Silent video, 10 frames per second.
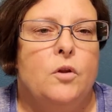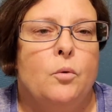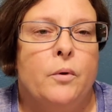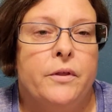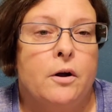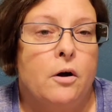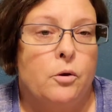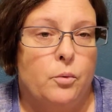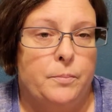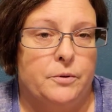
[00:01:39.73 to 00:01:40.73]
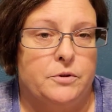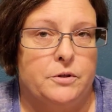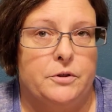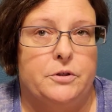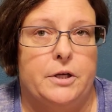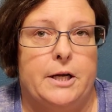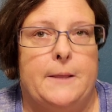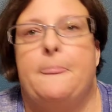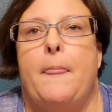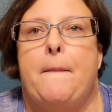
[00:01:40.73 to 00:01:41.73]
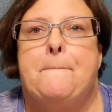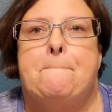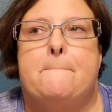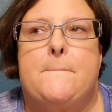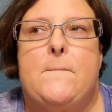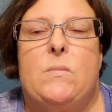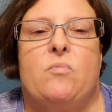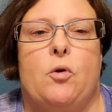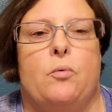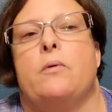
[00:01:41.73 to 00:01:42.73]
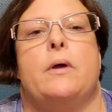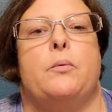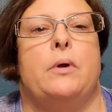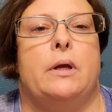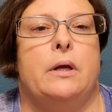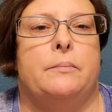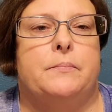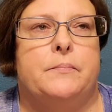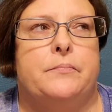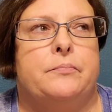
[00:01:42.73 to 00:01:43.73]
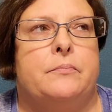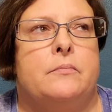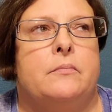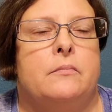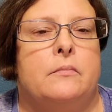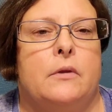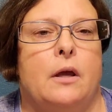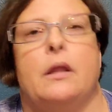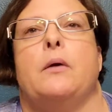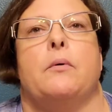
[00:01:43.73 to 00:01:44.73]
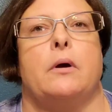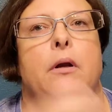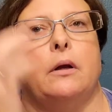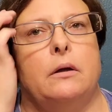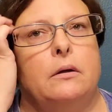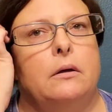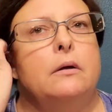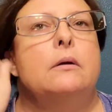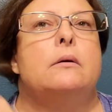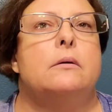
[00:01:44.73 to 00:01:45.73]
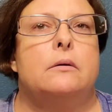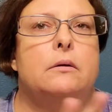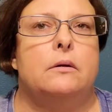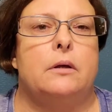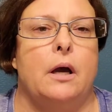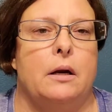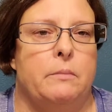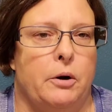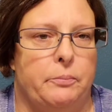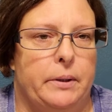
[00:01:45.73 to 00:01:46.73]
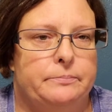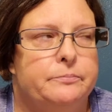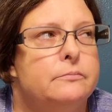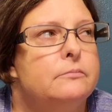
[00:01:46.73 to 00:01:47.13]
what they call the Whipple surgery, where they went in and they were gonna cut him open